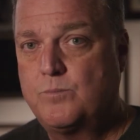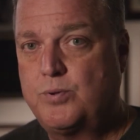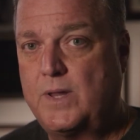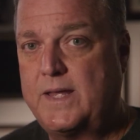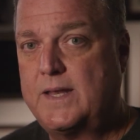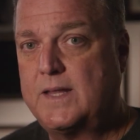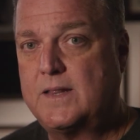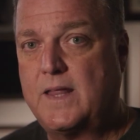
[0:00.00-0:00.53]

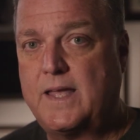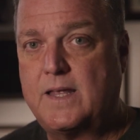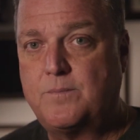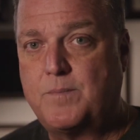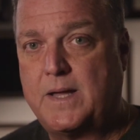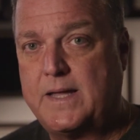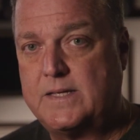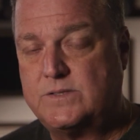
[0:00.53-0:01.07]
Planting
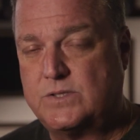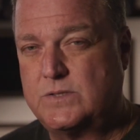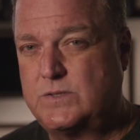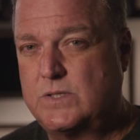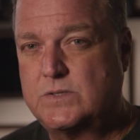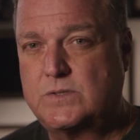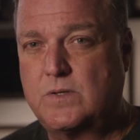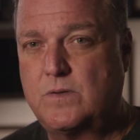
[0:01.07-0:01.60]
landmines is
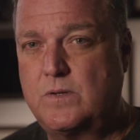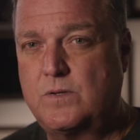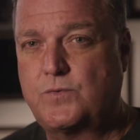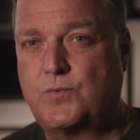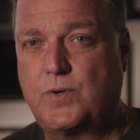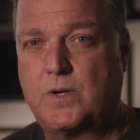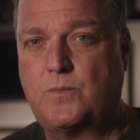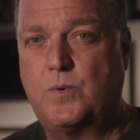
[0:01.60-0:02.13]
just a little
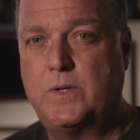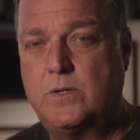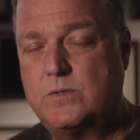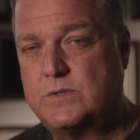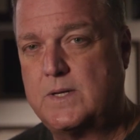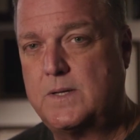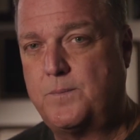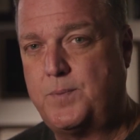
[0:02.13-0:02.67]
trick we
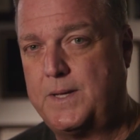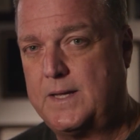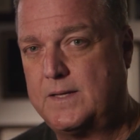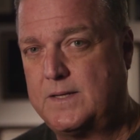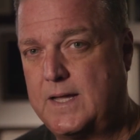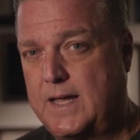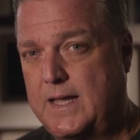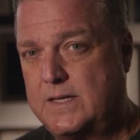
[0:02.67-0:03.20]
use on the
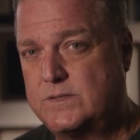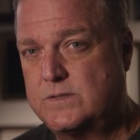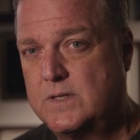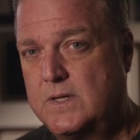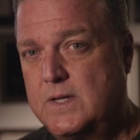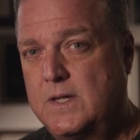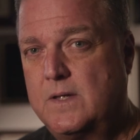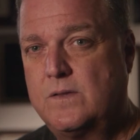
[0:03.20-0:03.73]
bad guys
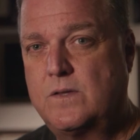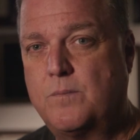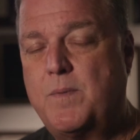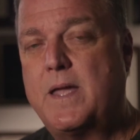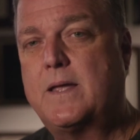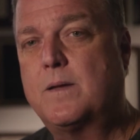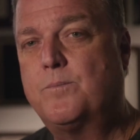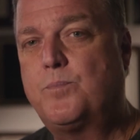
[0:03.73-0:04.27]
to
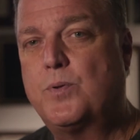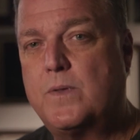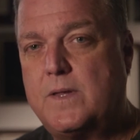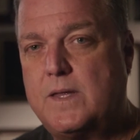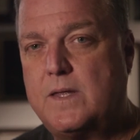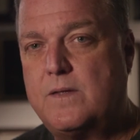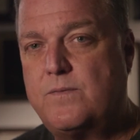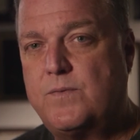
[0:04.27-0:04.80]
make them
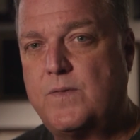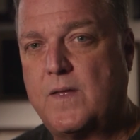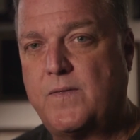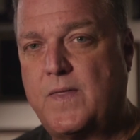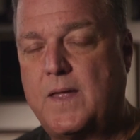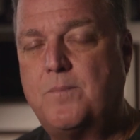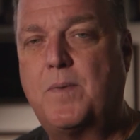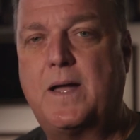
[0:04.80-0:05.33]
believe that
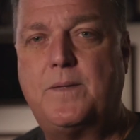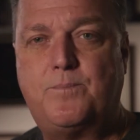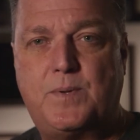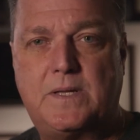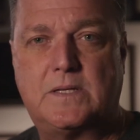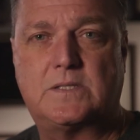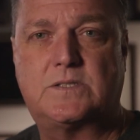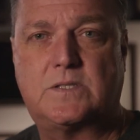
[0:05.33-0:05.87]
they might
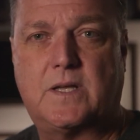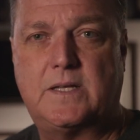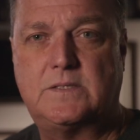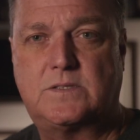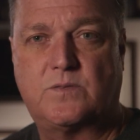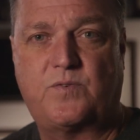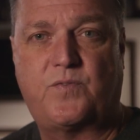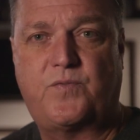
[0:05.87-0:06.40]
be in the
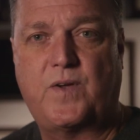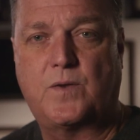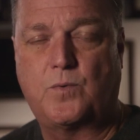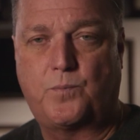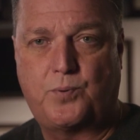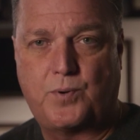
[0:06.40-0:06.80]
sights of a federal